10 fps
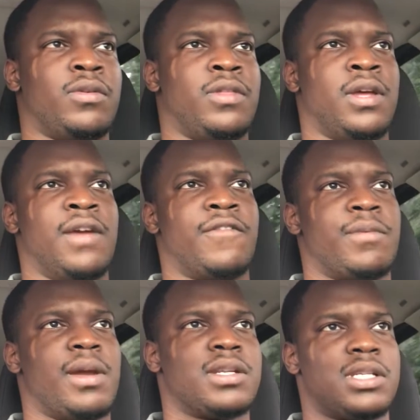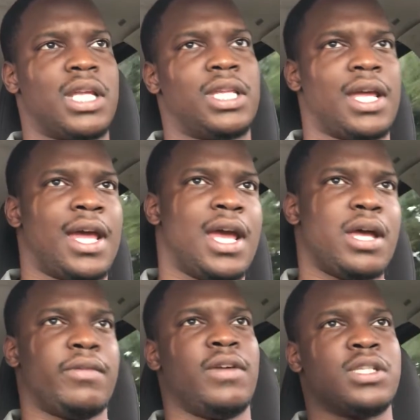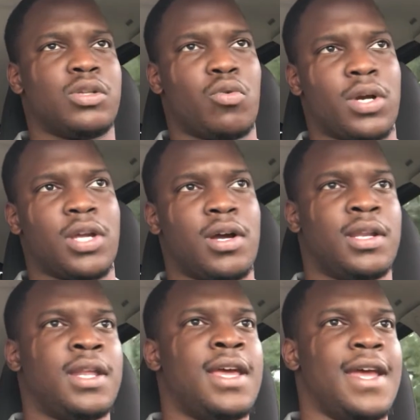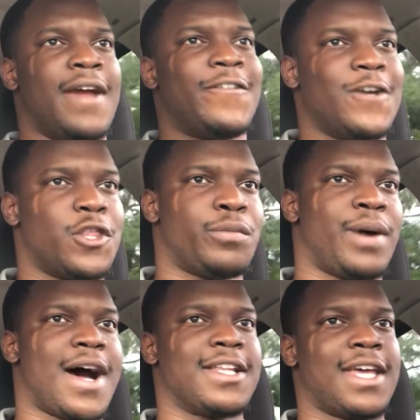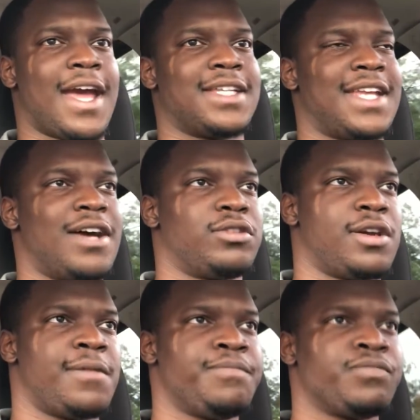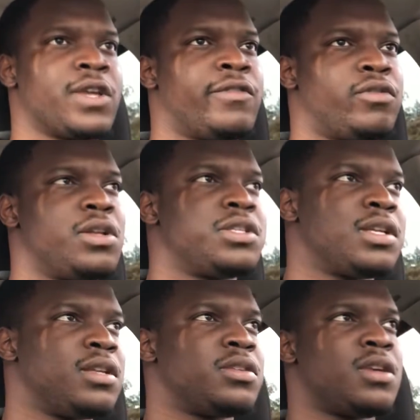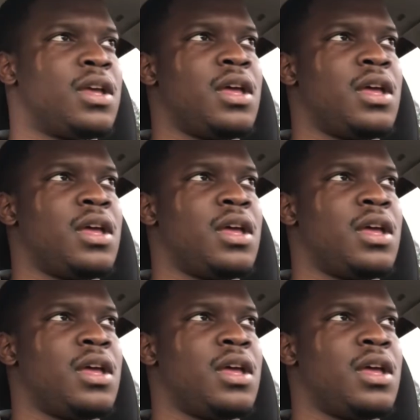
the information that they have isn't already on every other podcast out there. For instance,